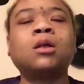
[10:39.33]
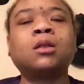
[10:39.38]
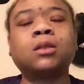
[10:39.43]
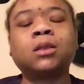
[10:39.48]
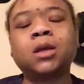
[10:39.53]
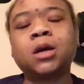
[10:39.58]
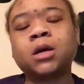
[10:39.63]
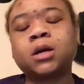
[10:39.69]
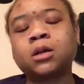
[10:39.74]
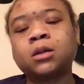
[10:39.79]

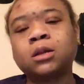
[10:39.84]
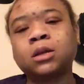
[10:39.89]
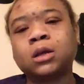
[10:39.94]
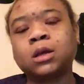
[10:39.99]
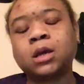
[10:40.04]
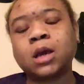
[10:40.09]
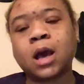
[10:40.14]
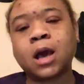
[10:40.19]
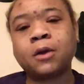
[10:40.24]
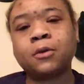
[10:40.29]

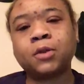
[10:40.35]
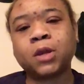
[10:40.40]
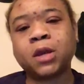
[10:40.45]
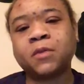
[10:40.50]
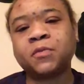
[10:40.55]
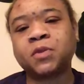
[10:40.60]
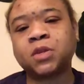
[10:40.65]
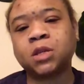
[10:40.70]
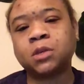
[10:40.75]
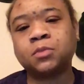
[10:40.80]
Luckily, I only
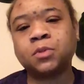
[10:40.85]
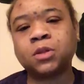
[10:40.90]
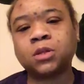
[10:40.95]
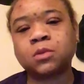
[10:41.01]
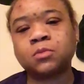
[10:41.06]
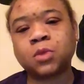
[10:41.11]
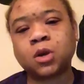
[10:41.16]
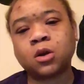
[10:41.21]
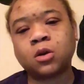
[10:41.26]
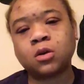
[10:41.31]
have to keep this
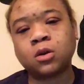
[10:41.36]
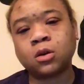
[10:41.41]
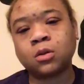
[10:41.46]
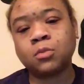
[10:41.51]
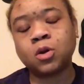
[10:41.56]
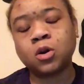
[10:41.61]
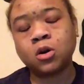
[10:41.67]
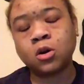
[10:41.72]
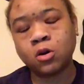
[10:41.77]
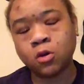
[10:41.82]
in my arm,
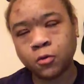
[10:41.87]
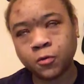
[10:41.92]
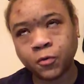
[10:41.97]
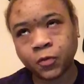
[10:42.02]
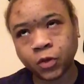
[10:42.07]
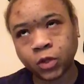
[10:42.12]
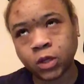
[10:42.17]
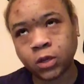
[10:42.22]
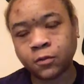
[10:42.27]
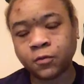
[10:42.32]

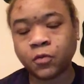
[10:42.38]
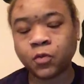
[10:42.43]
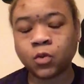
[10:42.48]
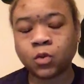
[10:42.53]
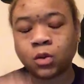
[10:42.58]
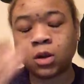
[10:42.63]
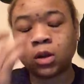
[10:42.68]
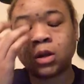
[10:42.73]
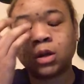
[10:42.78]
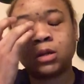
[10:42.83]
hopefully,
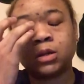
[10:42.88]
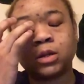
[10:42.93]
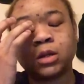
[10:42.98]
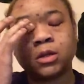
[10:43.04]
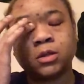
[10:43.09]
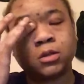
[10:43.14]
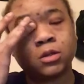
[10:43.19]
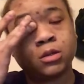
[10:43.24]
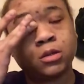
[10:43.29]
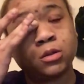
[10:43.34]
for
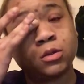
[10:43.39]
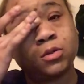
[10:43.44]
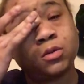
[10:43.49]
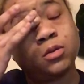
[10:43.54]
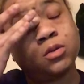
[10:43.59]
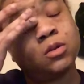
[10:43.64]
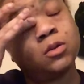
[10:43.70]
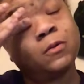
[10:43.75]
another